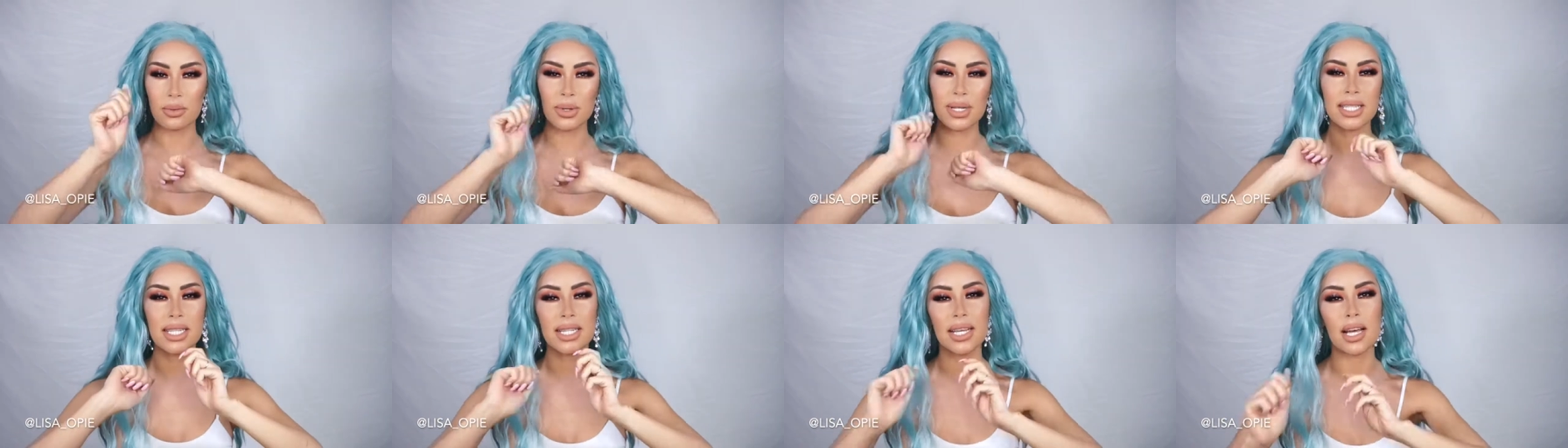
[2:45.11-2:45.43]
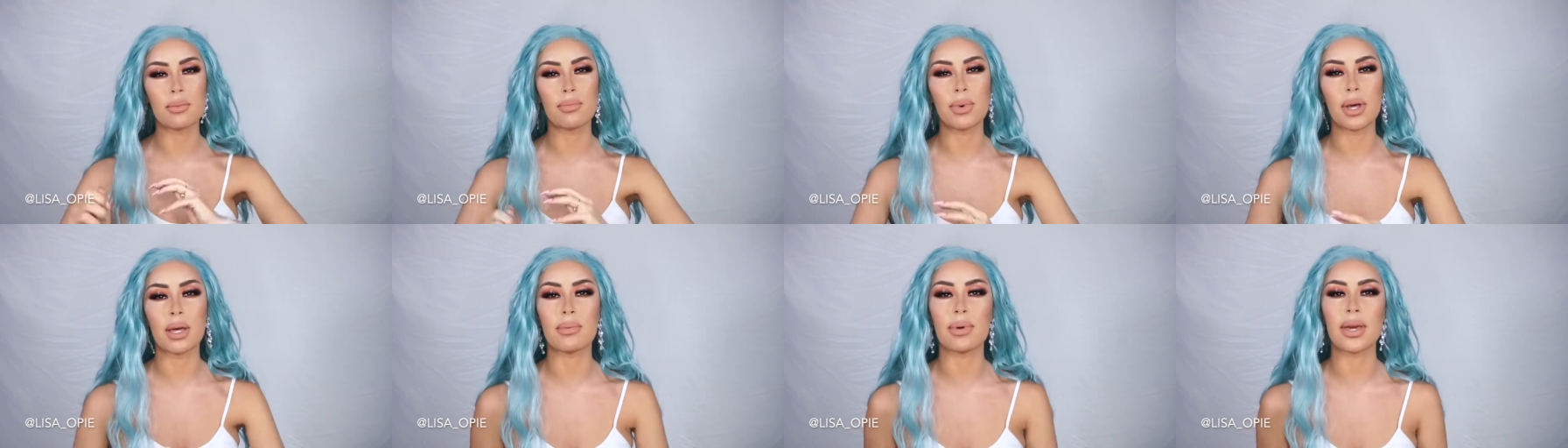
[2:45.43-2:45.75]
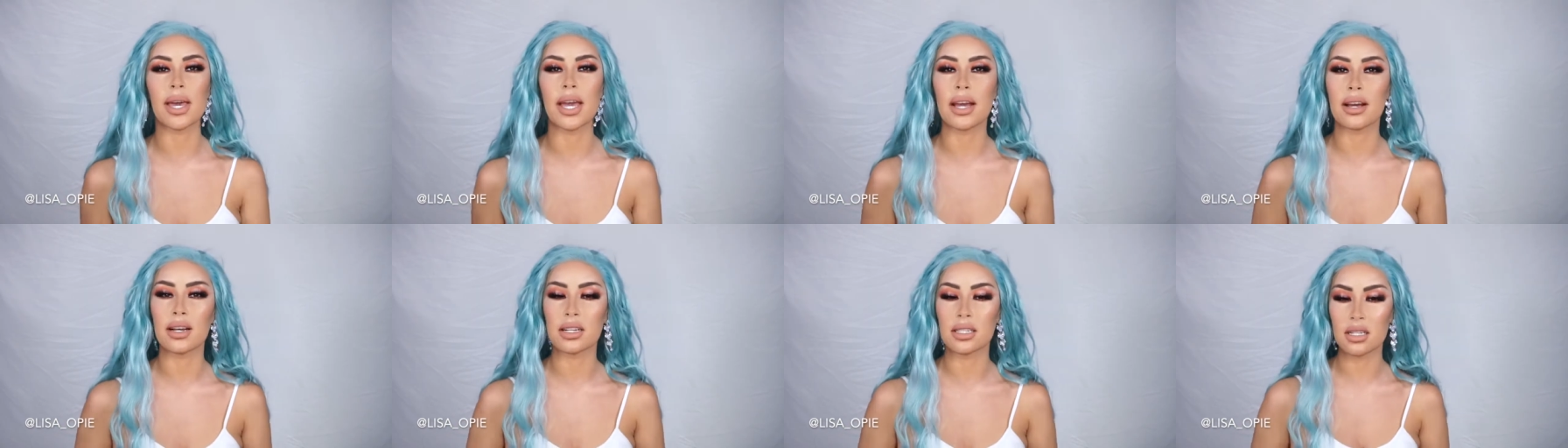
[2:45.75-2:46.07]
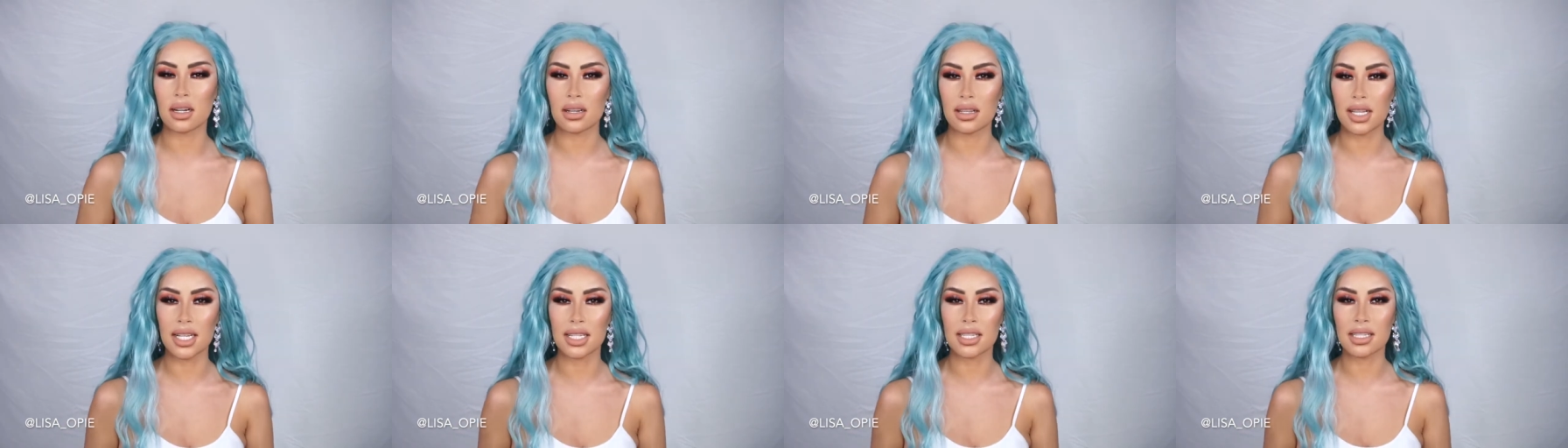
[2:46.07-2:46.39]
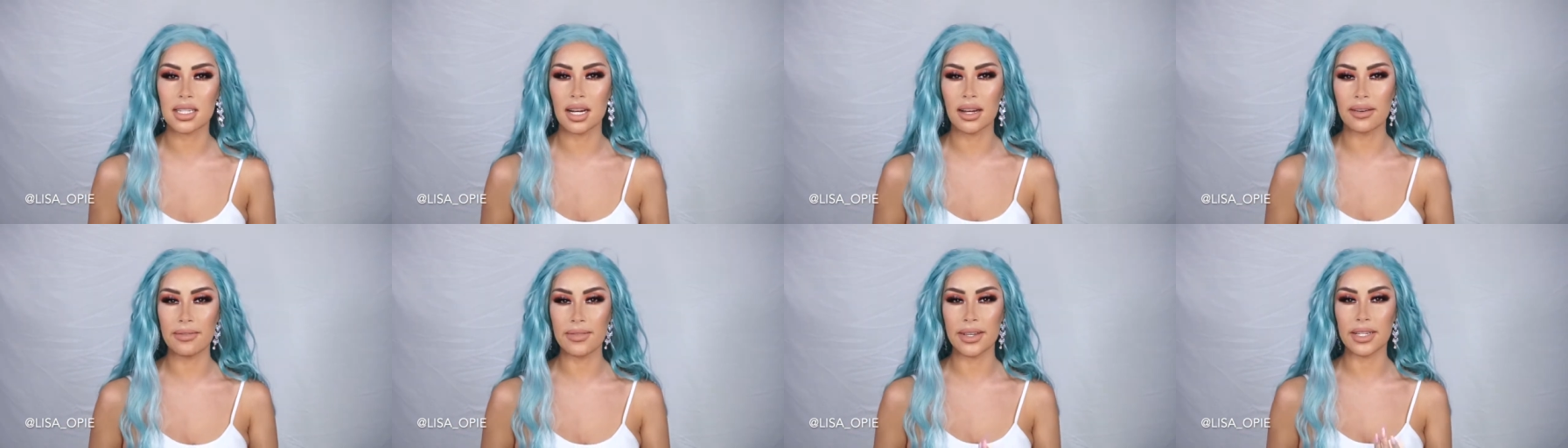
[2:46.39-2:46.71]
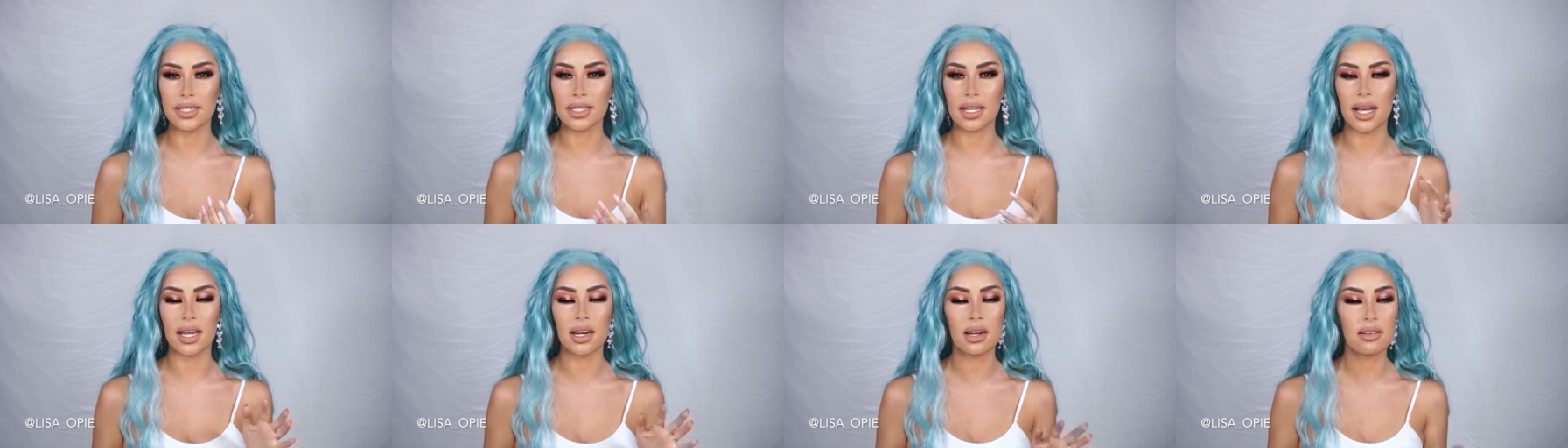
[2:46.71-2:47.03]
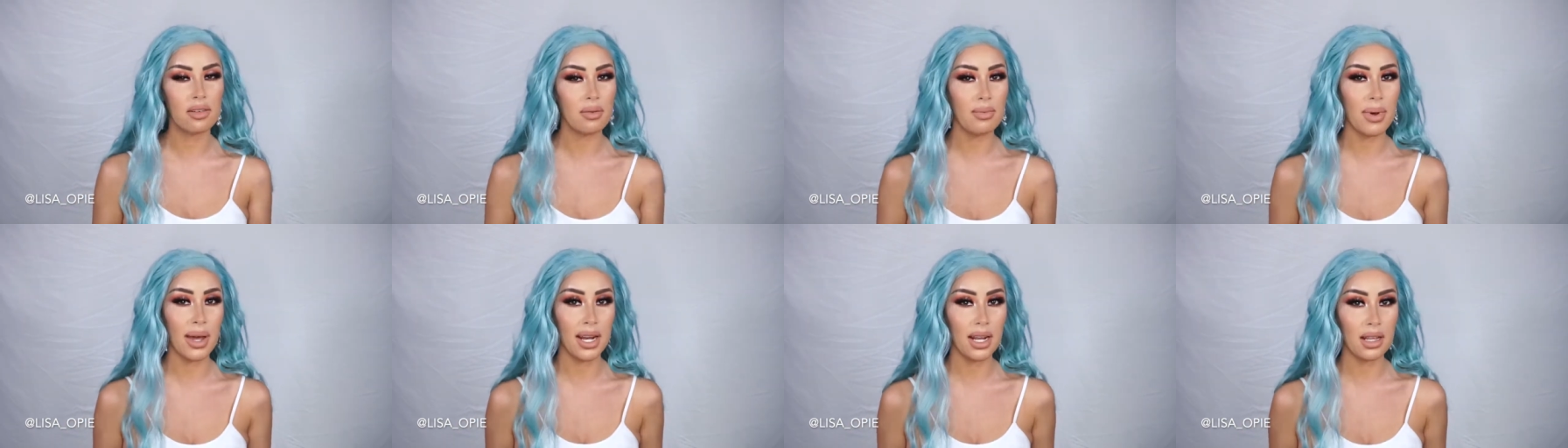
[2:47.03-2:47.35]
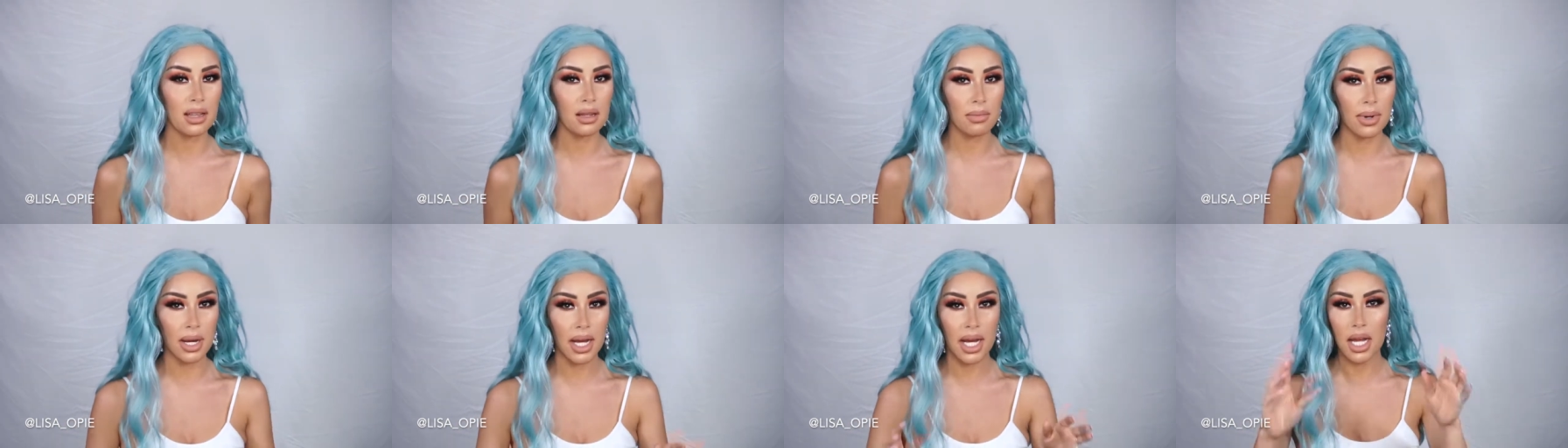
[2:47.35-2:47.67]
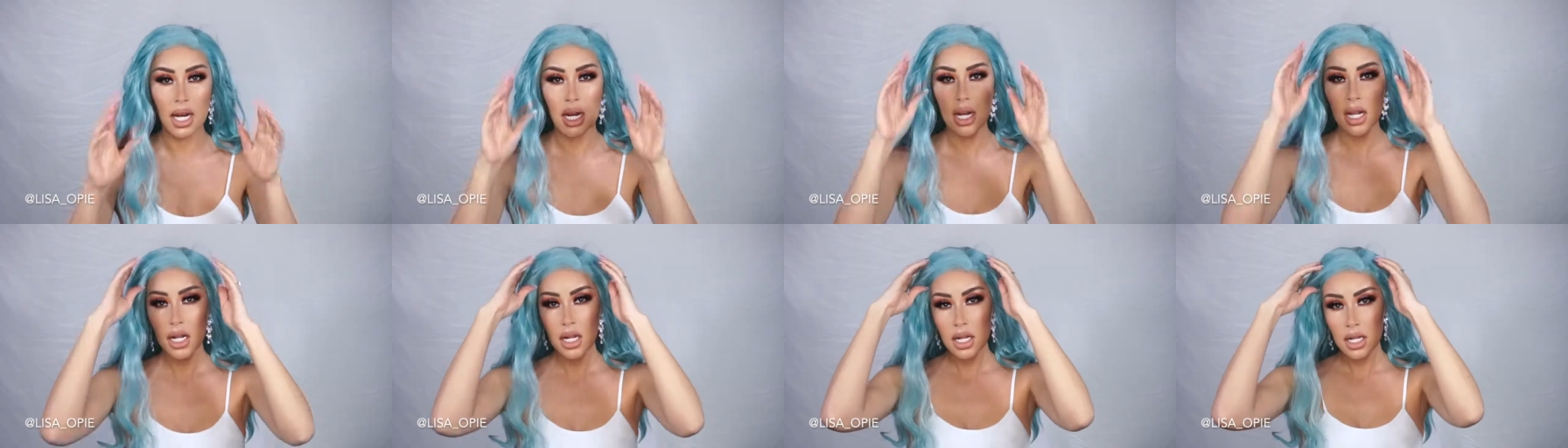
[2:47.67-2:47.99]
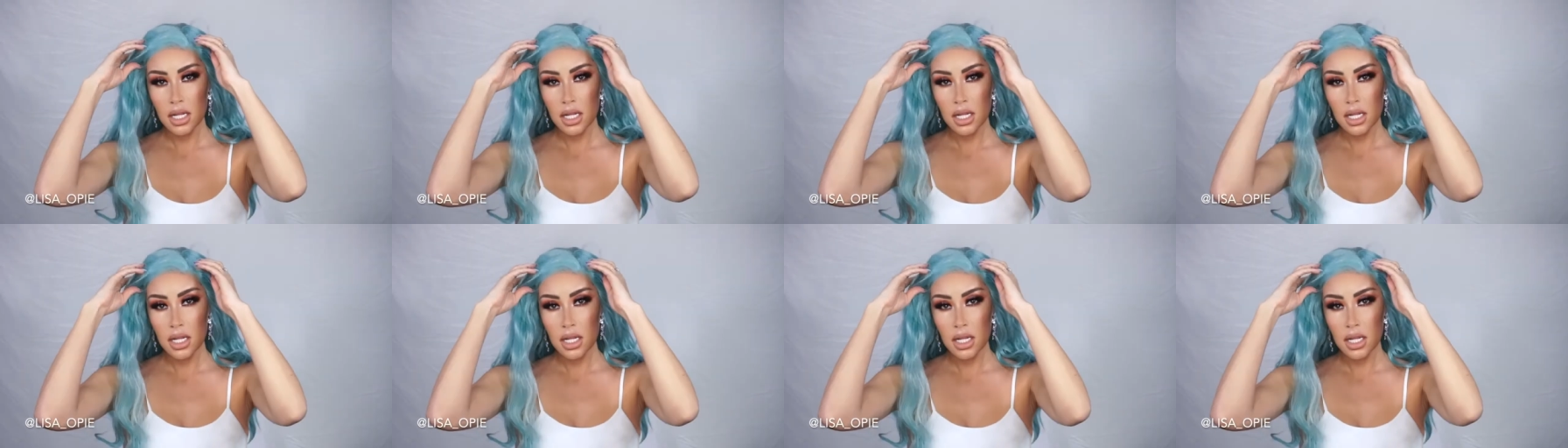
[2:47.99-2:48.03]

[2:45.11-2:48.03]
tweezing out baby hairs and all that stuff is kind of a pain in the butt.